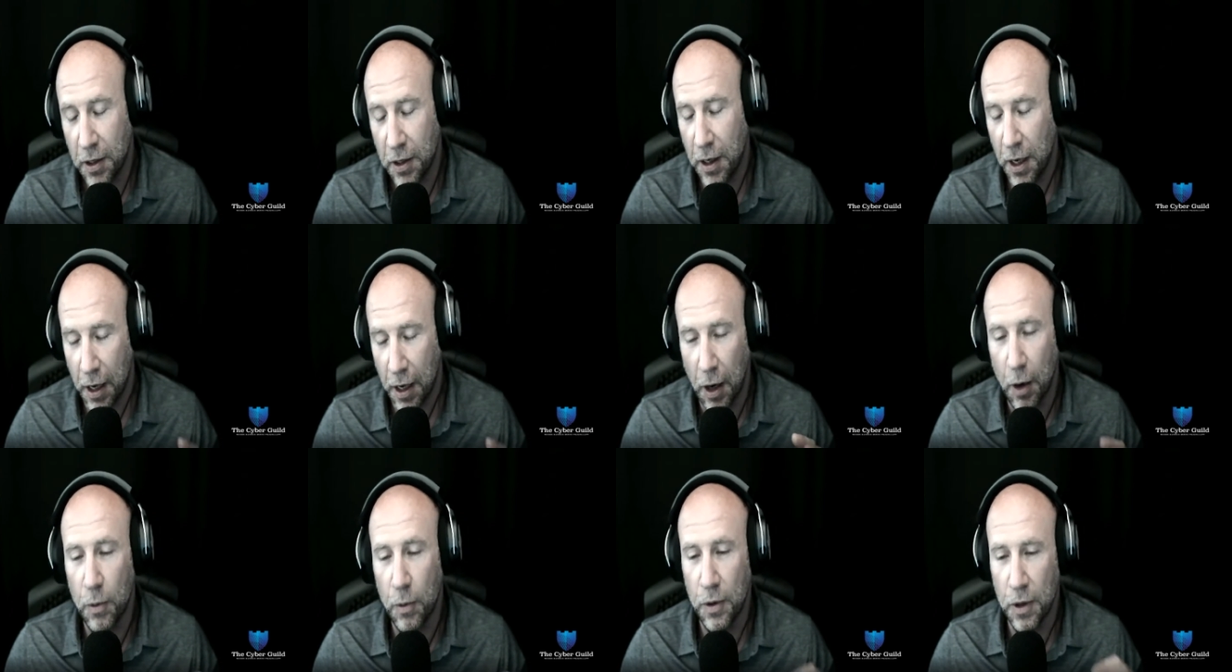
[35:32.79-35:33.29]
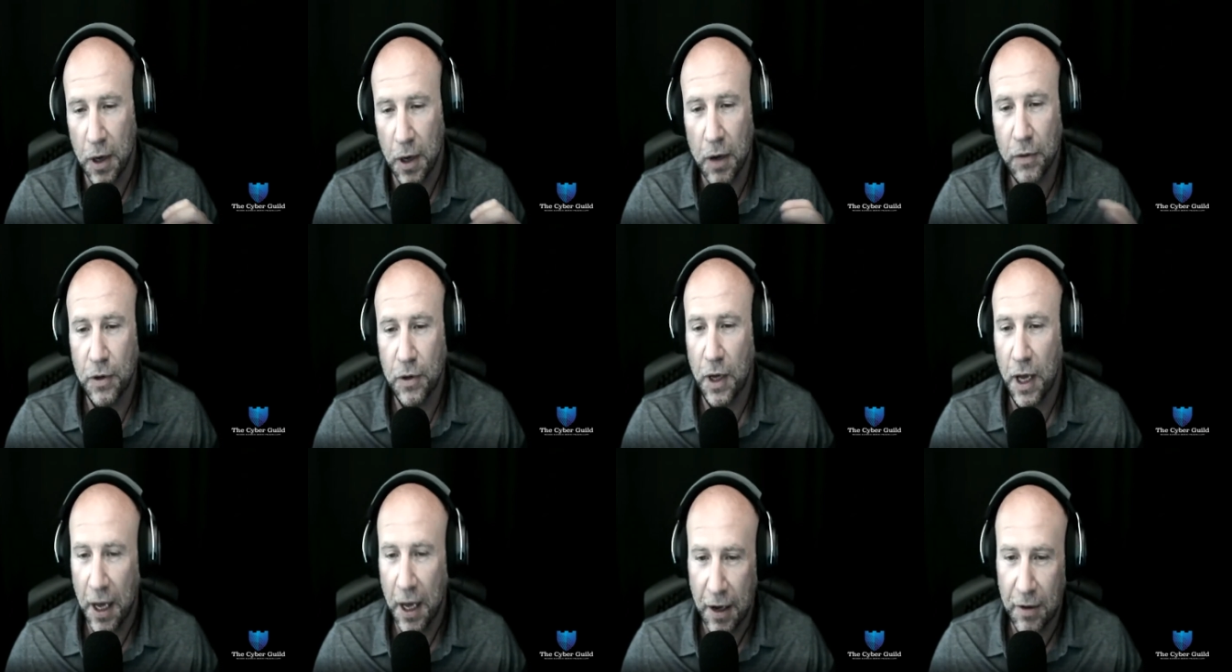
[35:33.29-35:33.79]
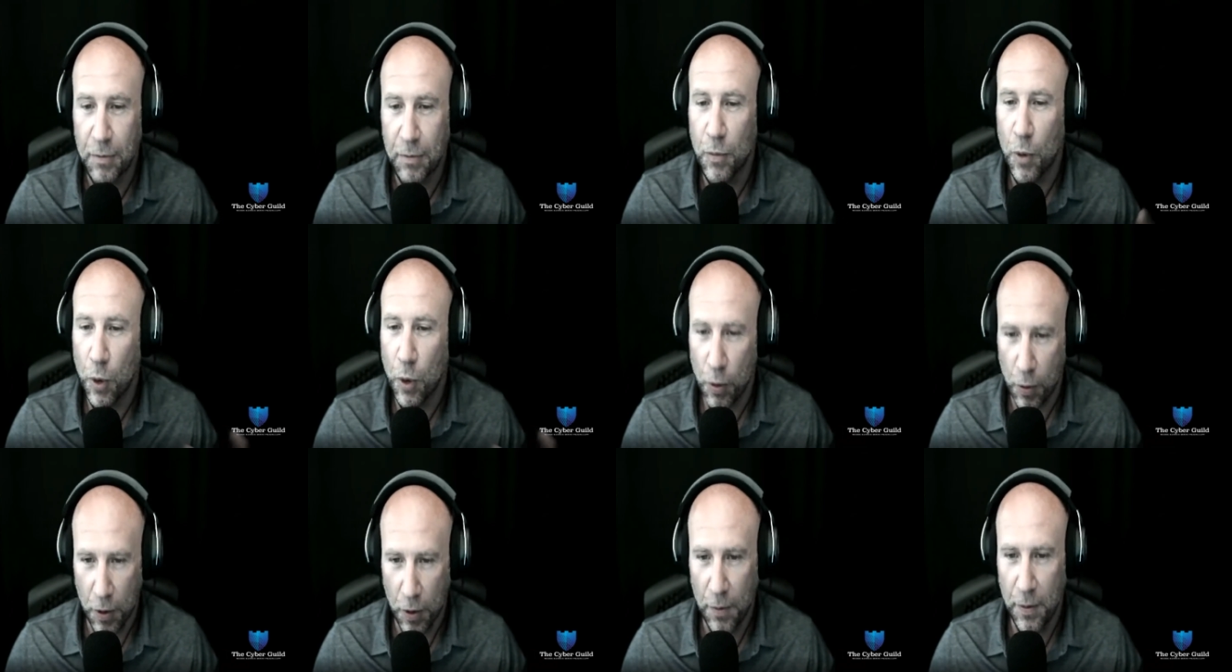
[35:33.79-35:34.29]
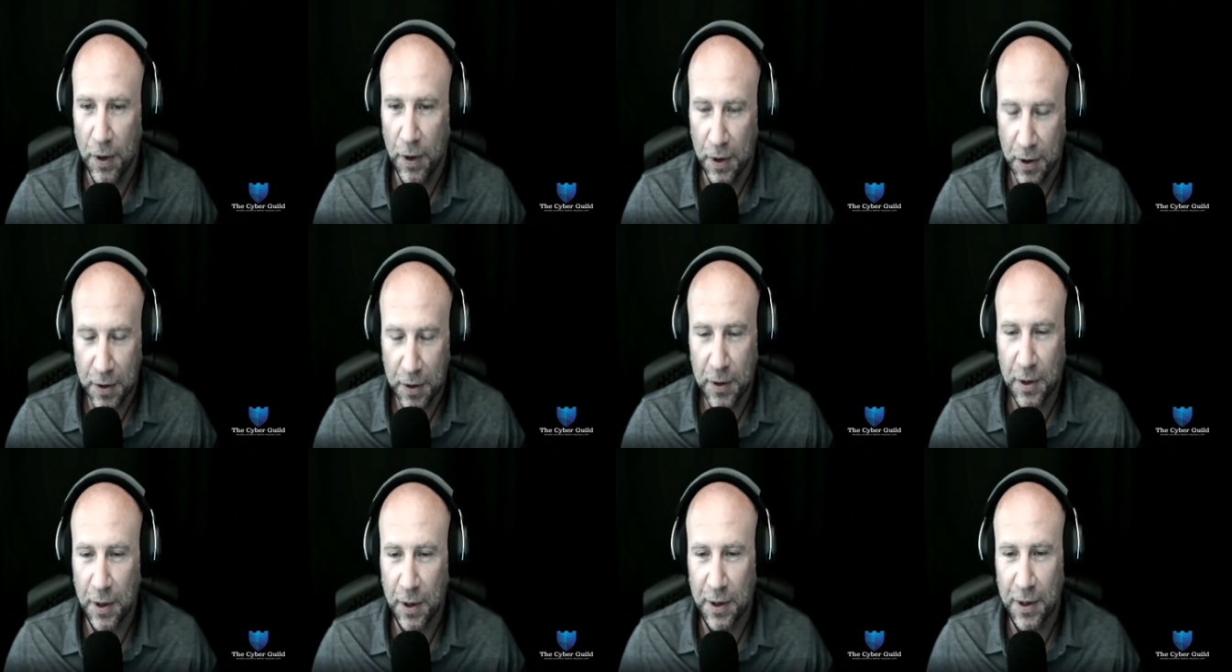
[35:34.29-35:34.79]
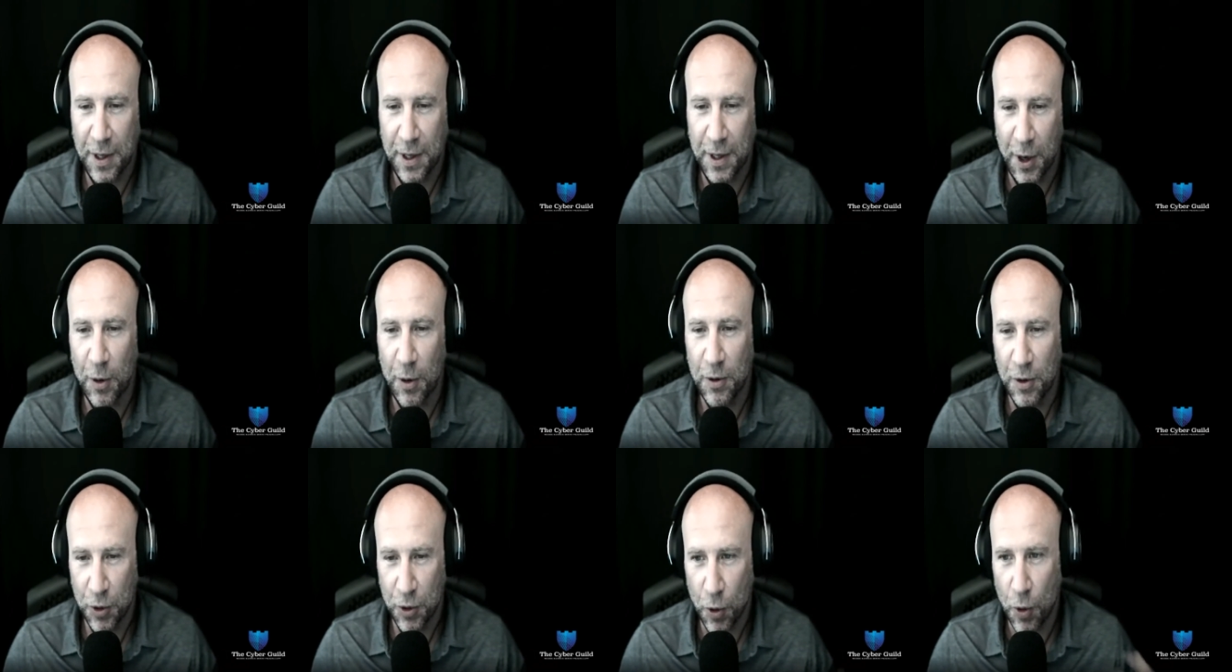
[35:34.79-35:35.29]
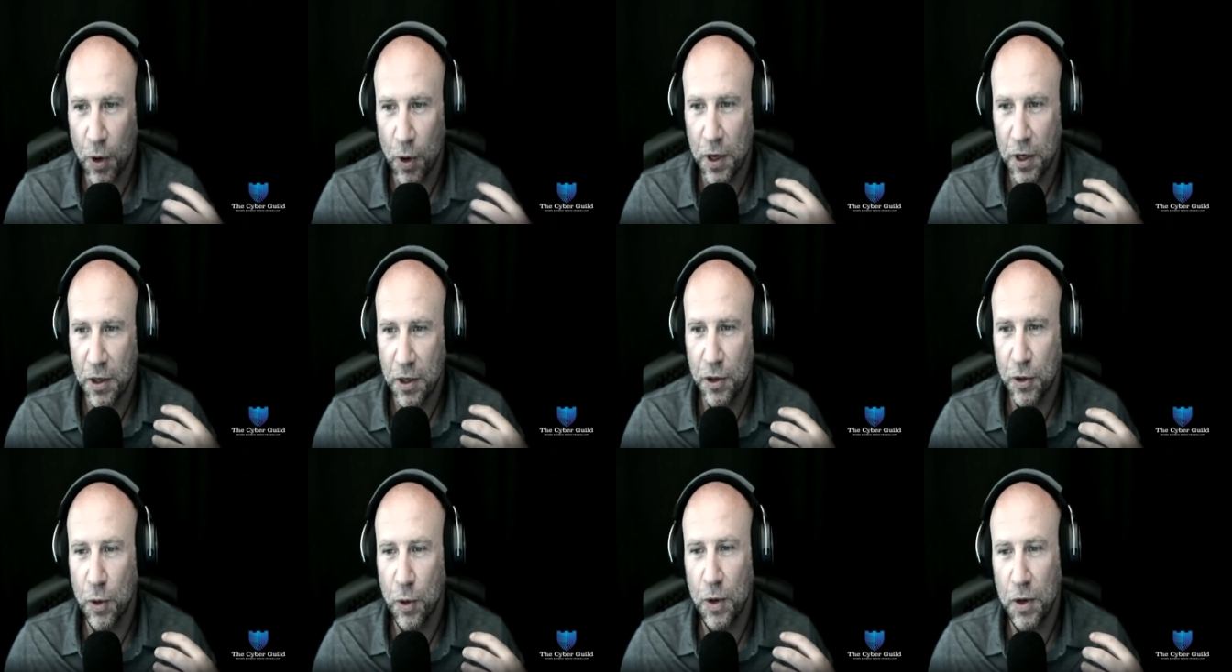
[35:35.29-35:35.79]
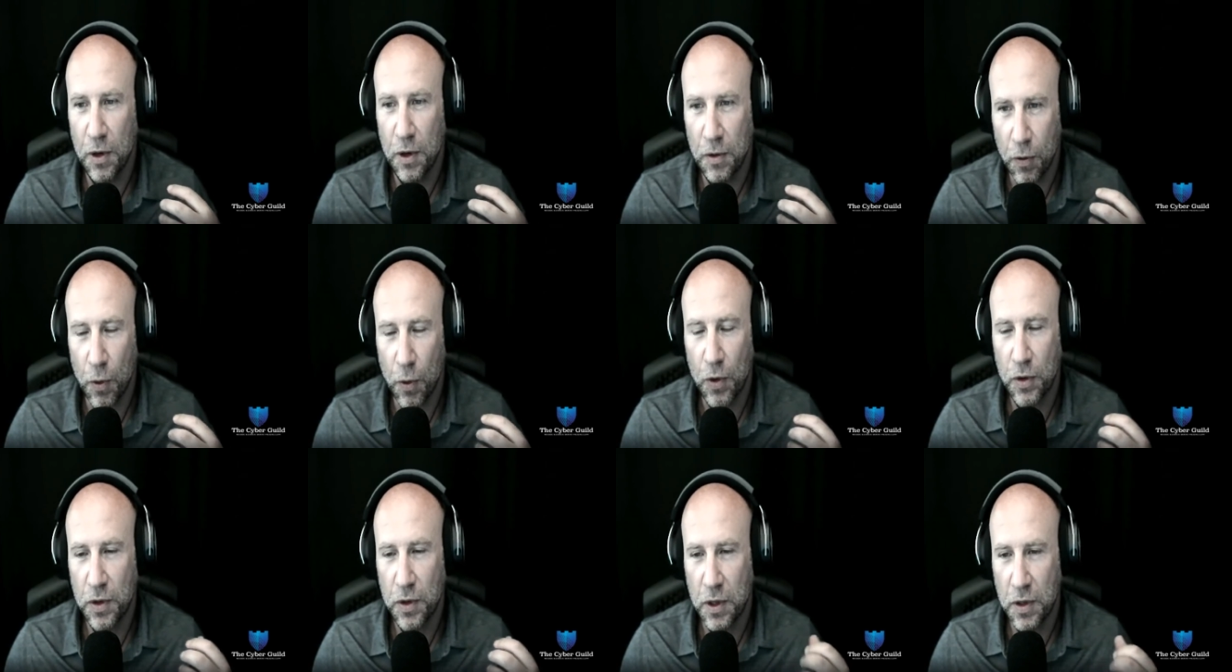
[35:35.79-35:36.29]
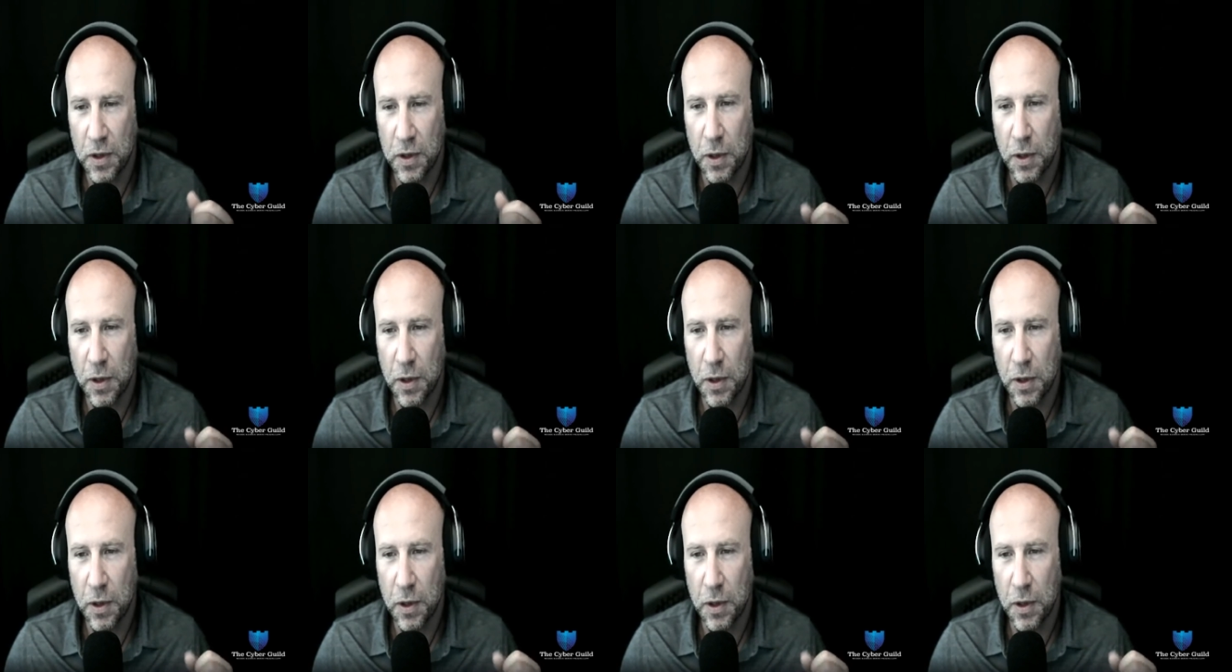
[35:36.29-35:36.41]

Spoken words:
I would love to have more women join the forces.